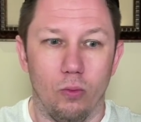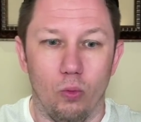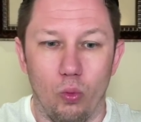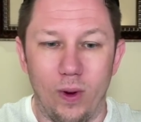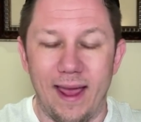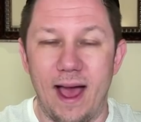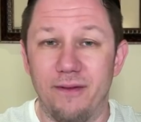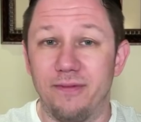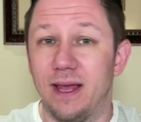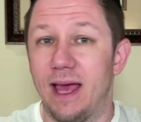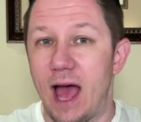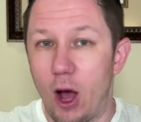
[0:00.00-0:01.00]
we have
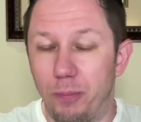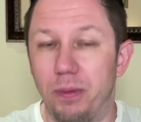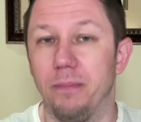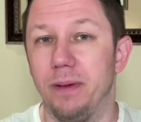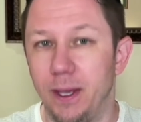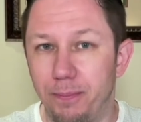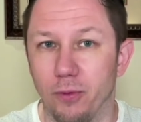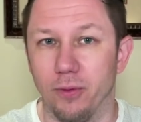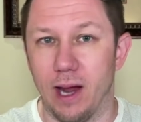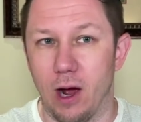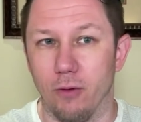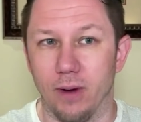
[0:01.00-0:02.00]
to help people
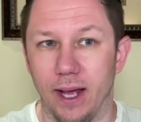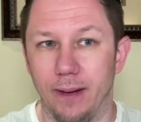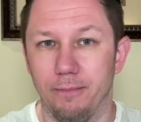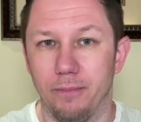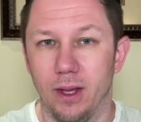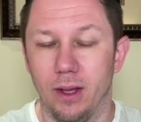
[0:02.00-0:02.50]
now, right?